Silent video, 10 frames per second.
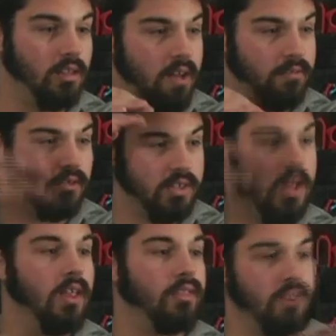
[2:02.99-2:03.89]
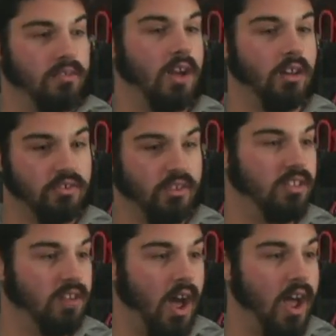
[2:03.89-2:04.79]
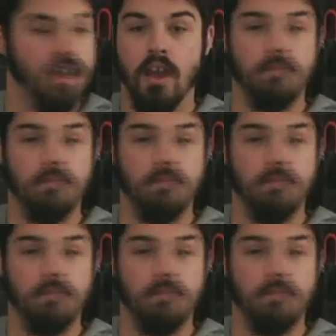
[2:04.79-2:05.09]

levels. 3 of the colors on the die